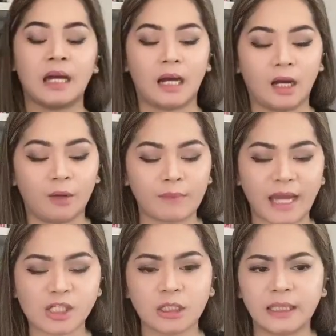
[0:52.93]

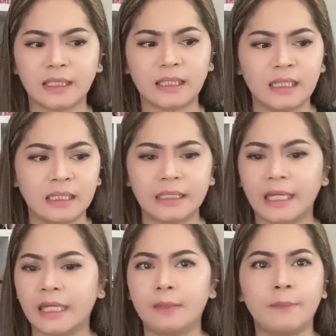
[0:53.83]
Actually, they
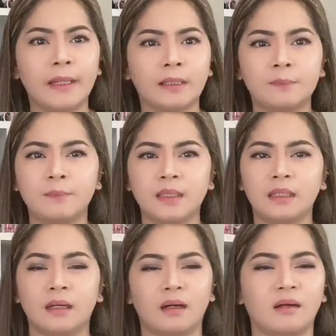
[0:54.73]
emailed
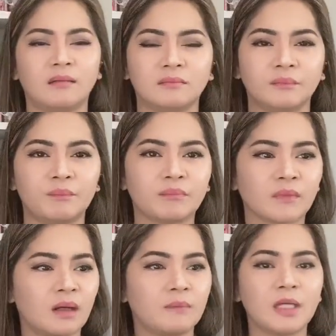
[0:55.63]
me,
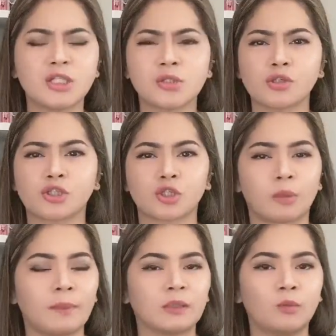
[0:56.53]
not so sure,
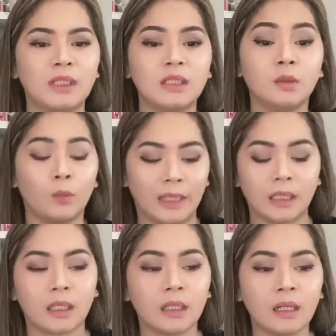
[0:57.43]
but within the
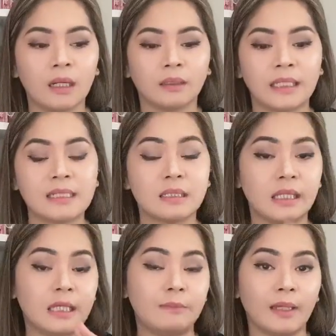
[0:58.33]
week, they
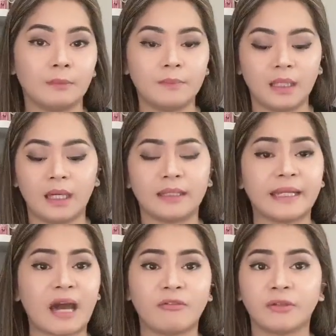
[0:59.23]
emailed me, and
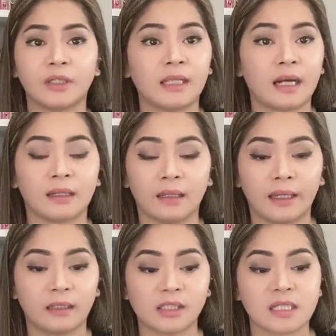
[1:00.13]
then after that,
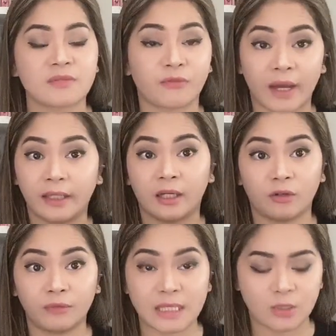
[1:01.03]
like just Friday
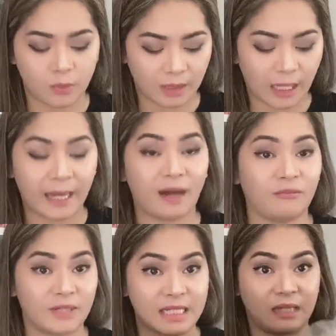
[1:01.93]
of this week, I
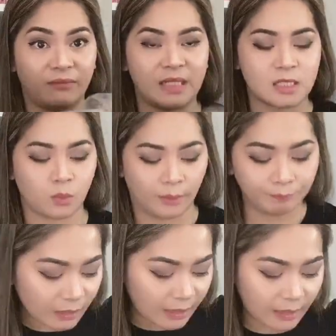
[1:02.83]
have received this
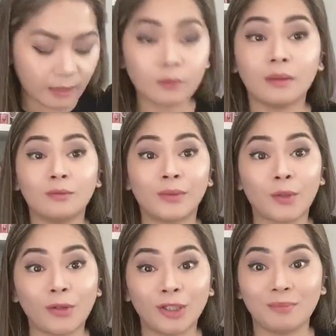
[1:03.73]
one. And we're
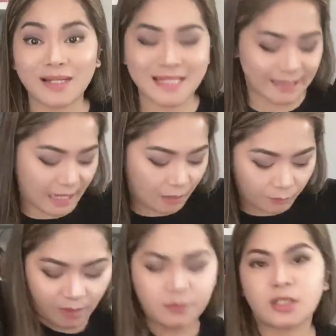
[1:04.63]
going to unbox it now.
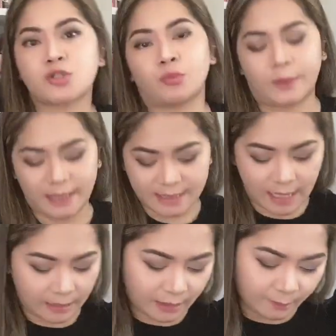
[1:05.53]
I'm just super
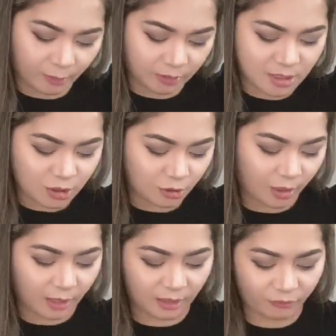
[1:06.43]
excited about this. You know,
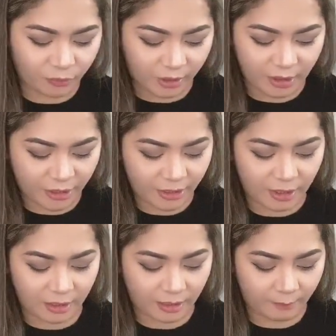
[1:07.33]
I love Korean
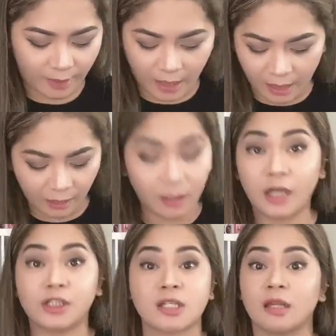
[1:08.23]
thing.
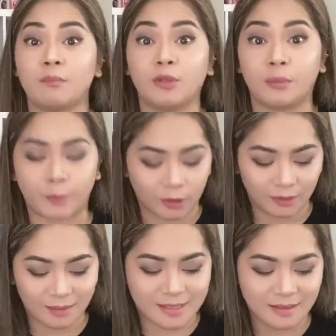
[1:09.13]
I just love beauty
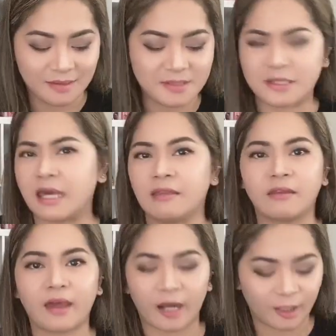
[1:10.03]
products,
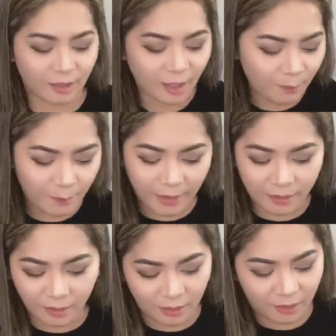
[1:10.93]
skincare,
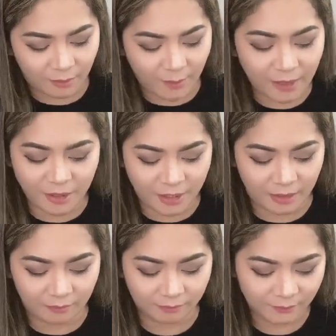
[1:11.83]
makeup,
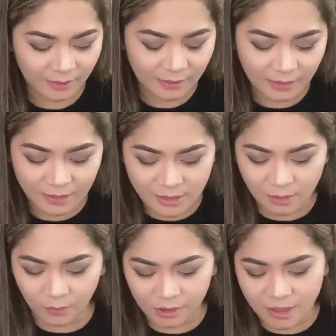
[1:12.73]
anything. So
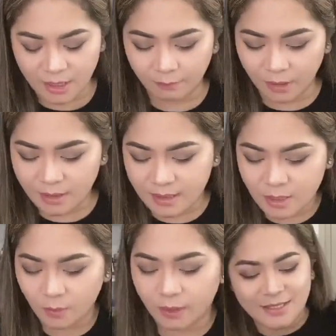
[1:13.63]
we'll just unbox
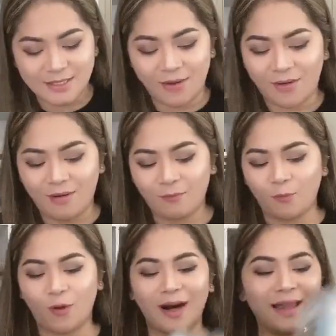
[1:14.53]
this one. So,
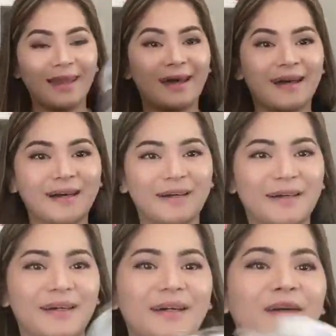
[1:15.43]

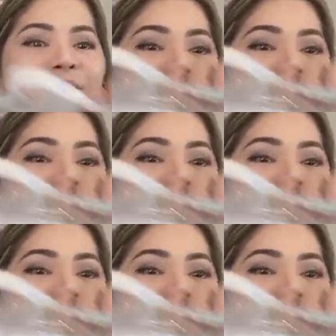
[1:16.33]
voila!